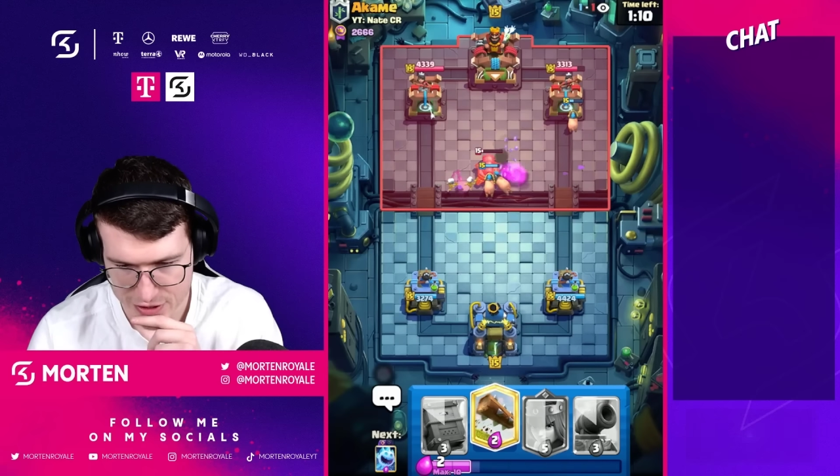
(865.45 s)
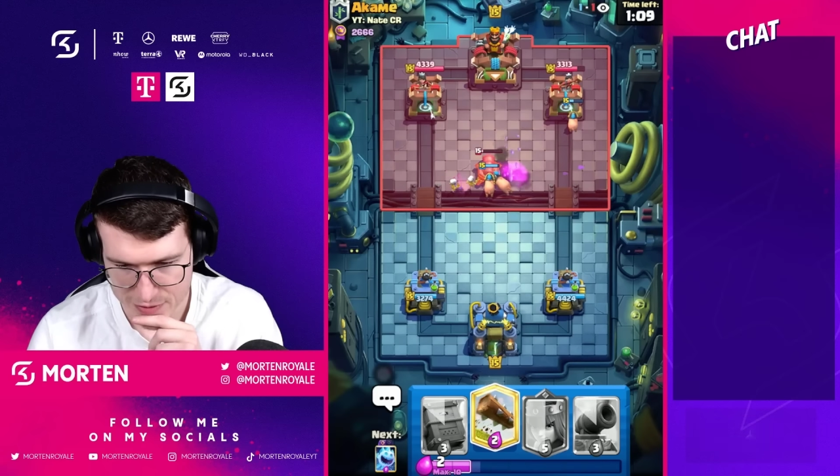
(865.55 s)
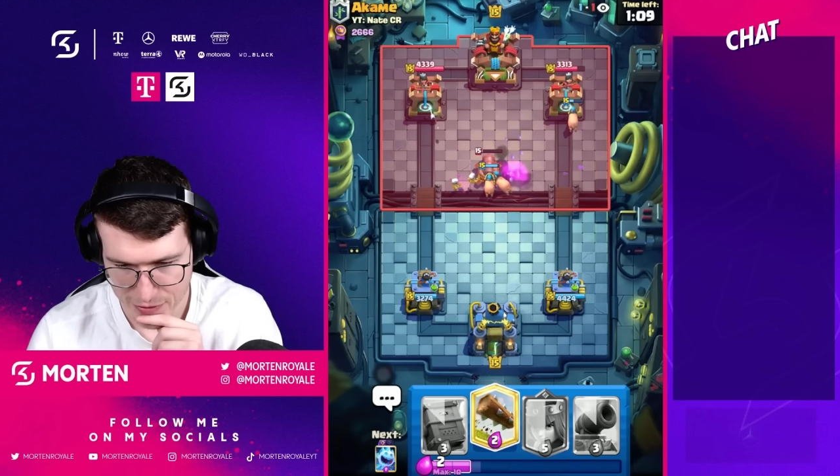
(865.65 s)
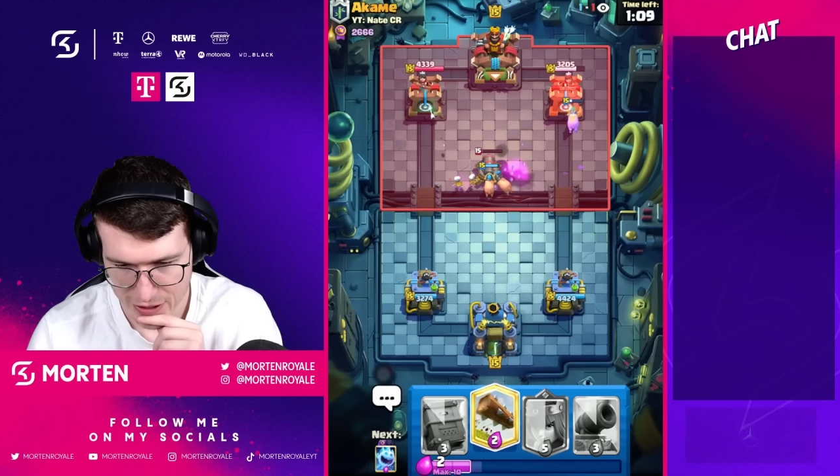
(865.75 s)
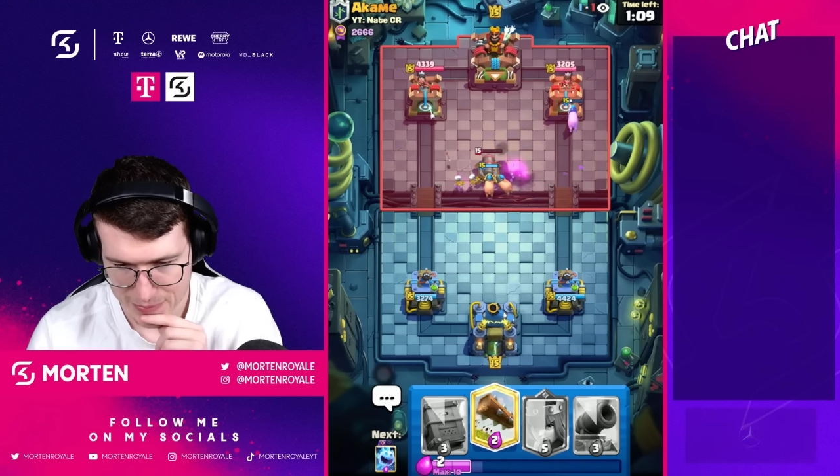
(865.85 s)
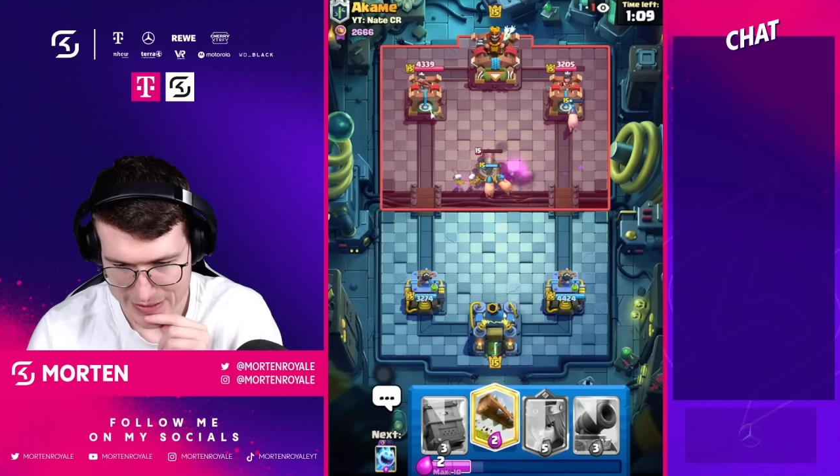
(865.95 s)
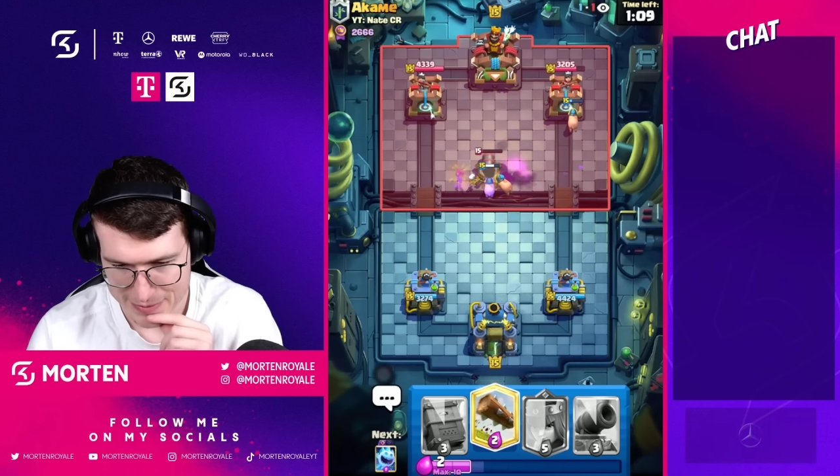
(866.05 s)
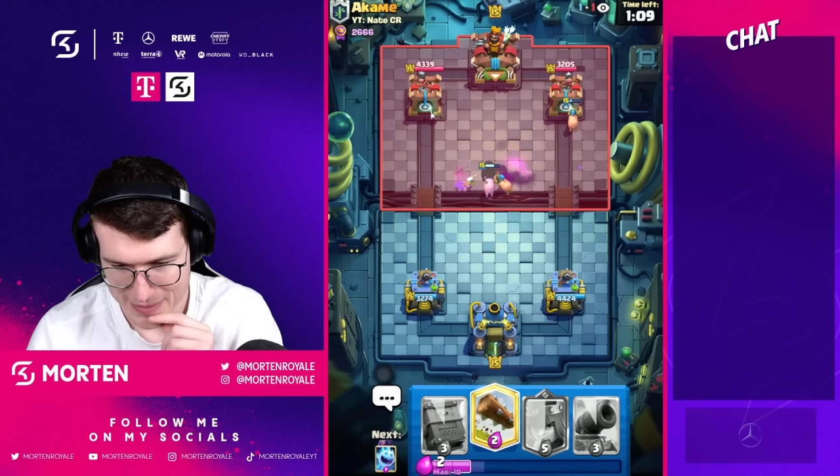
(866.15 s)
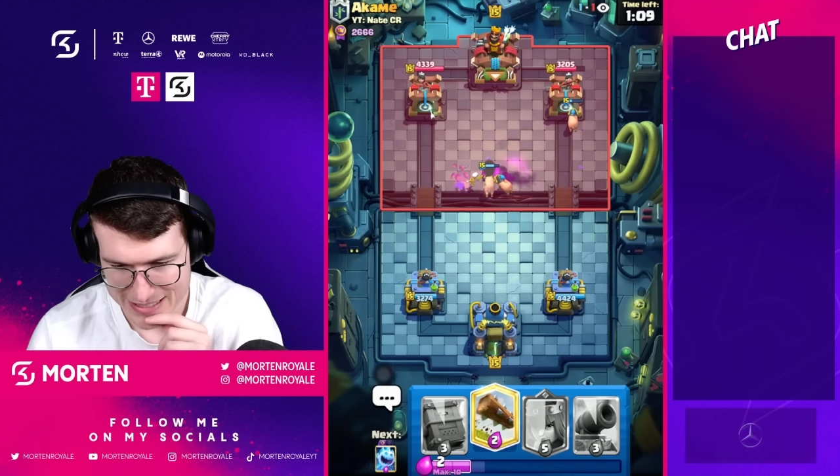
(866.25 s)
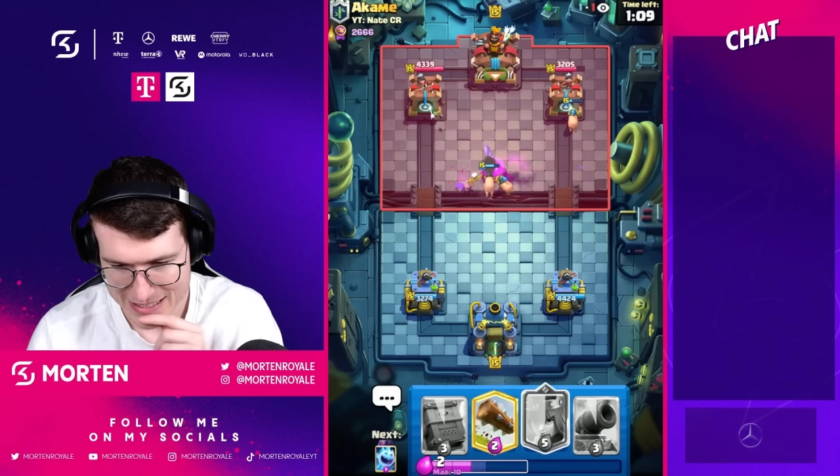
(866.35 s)
spot, but he
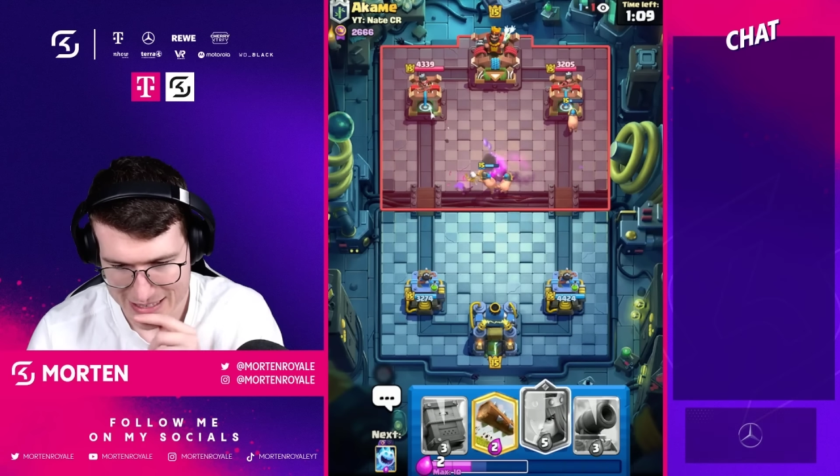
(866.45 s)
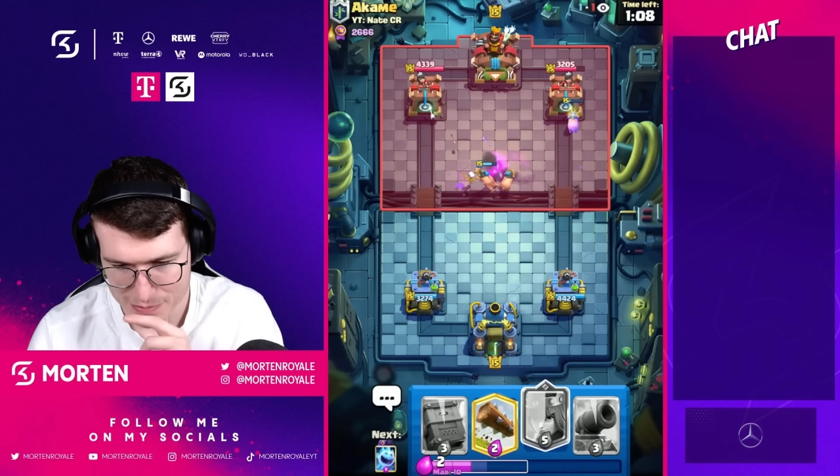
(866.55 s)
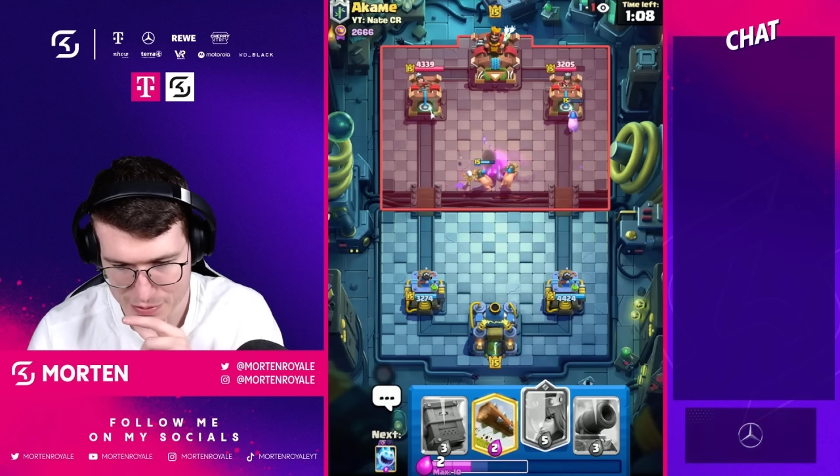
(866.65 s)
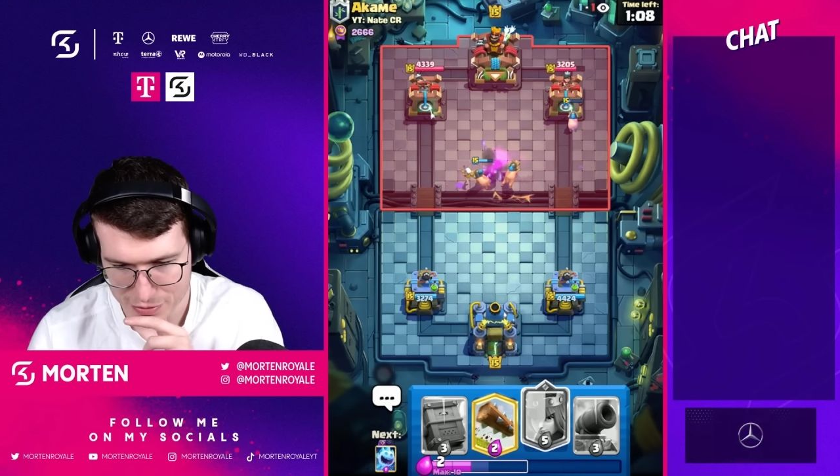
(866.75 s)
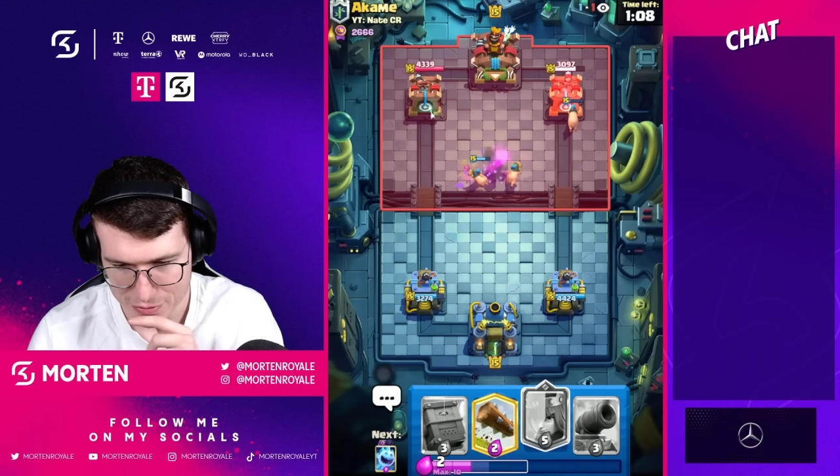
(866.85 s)
messed it up